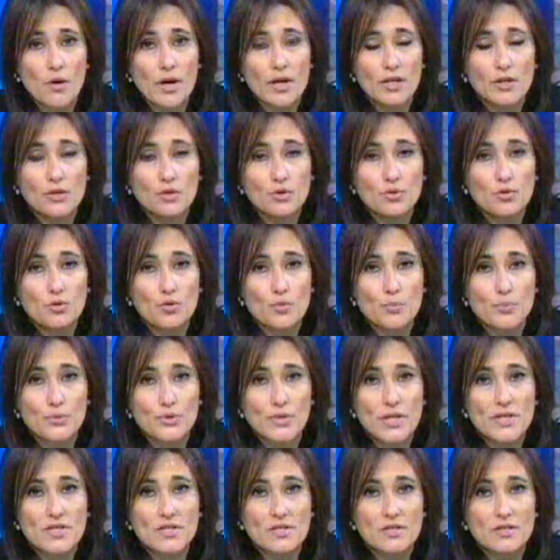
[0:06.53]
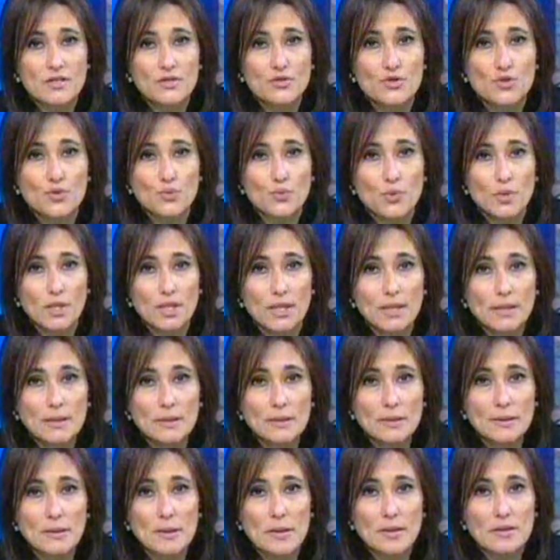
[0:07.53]
a new president
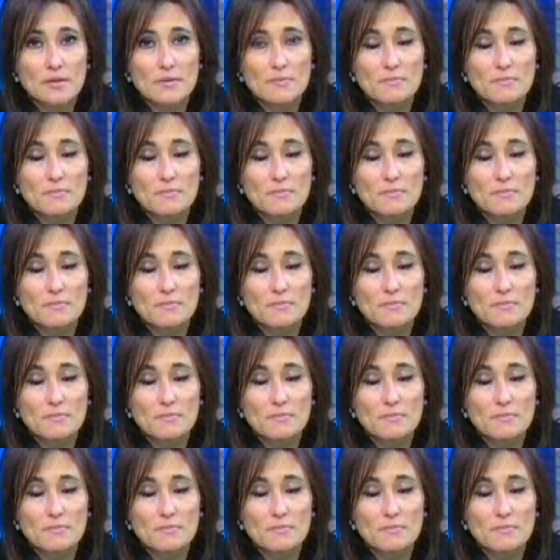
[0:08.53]
will